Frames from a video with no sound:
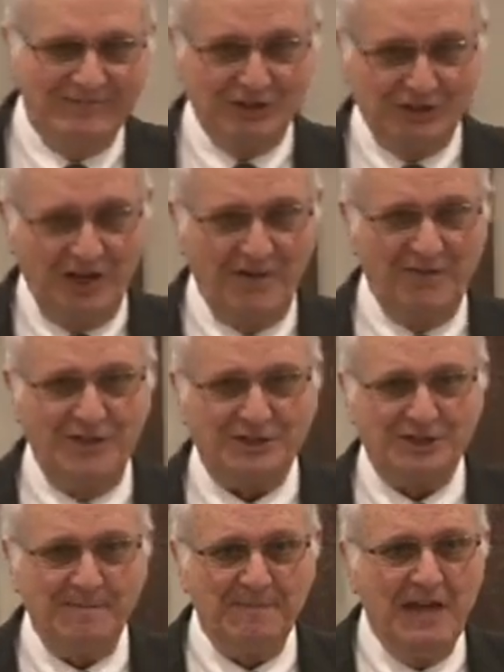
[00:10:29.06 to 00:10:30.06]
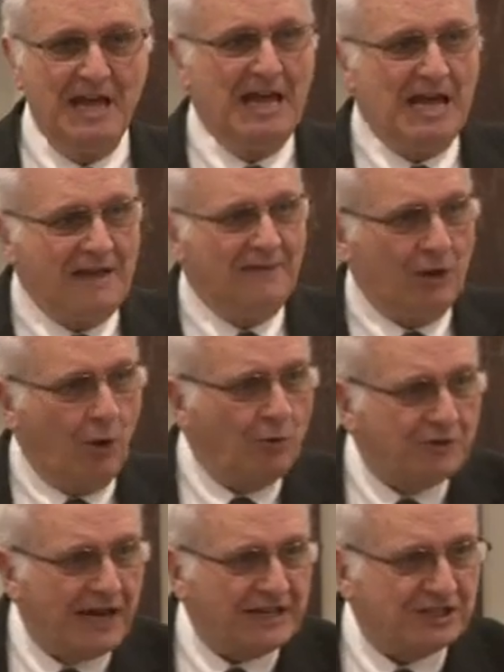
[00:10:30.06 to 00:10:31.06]
There's a difference. In the
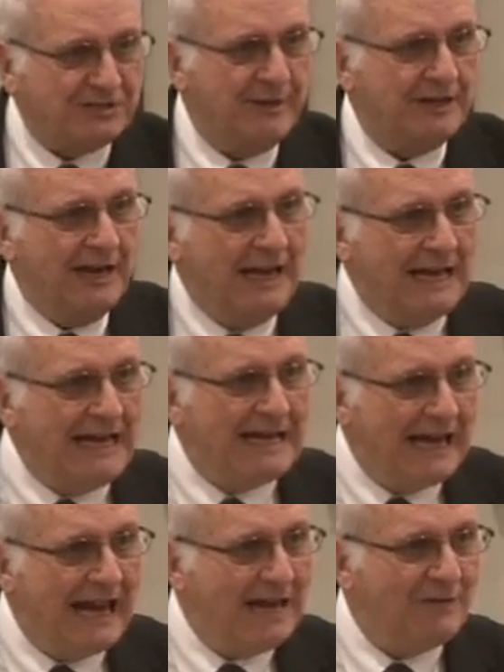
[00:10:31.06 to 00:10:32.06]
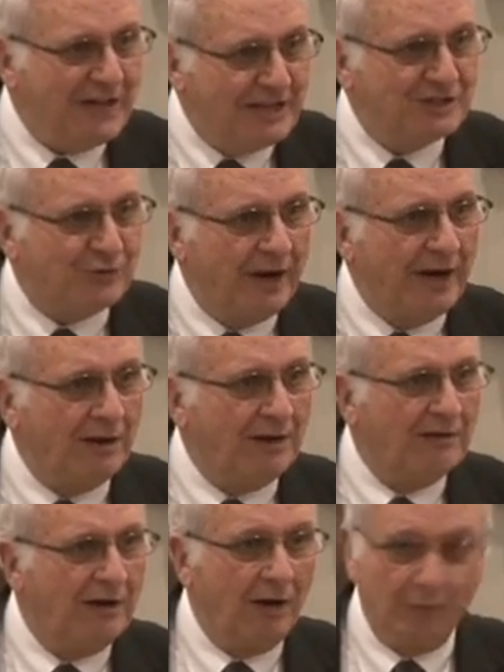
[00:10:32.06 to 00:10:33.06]
Old Testament, he gave
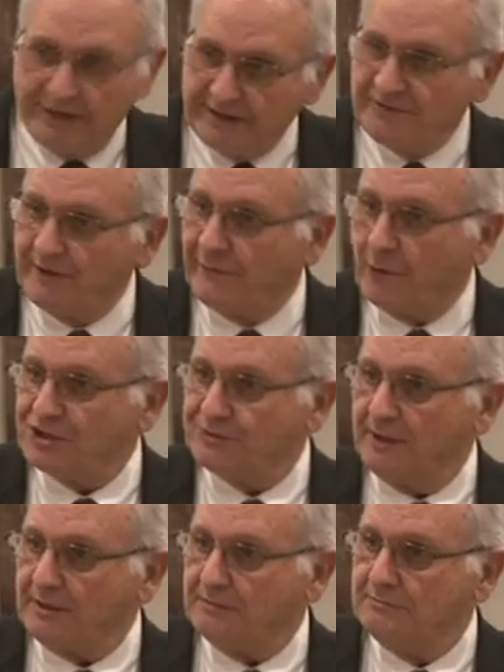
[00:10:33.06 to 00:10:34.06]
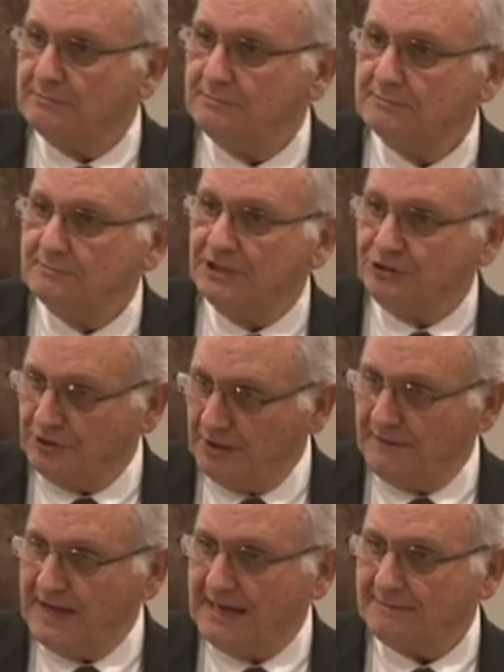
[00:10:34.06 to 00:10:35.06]
Israel a writ of divorcement. Did you
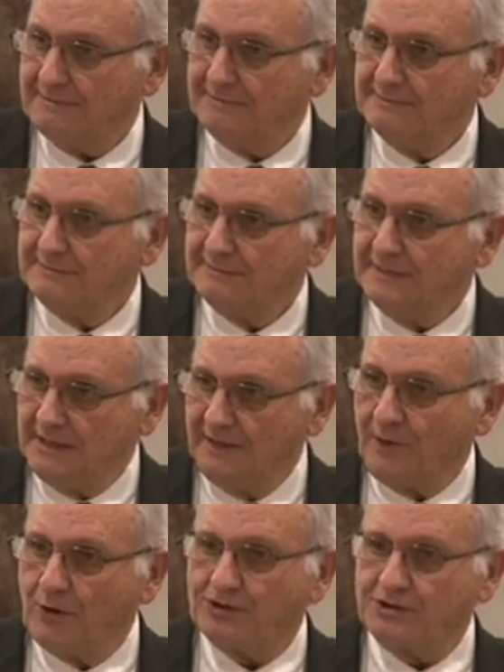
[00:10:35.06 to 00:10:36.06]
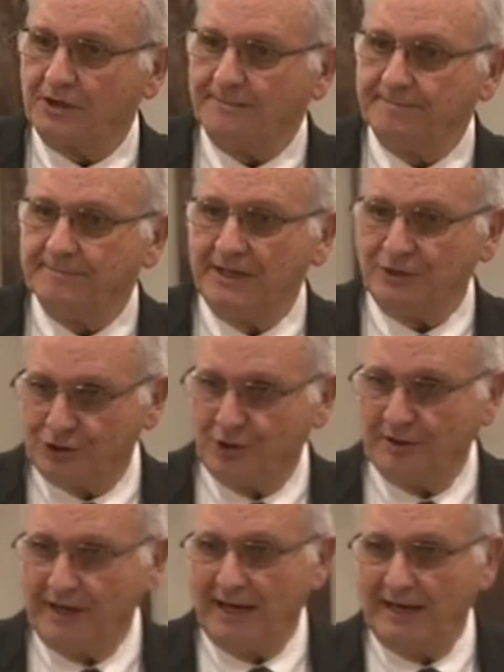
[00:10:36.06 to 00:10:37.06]
know that? He divorced her. He
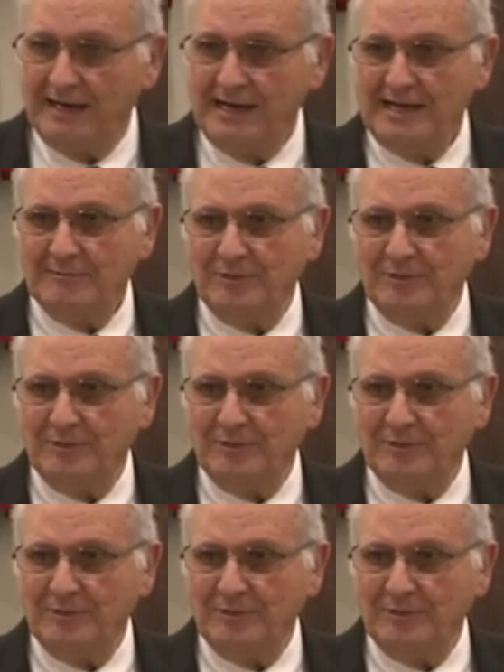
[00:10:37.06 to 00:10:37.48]
sure did.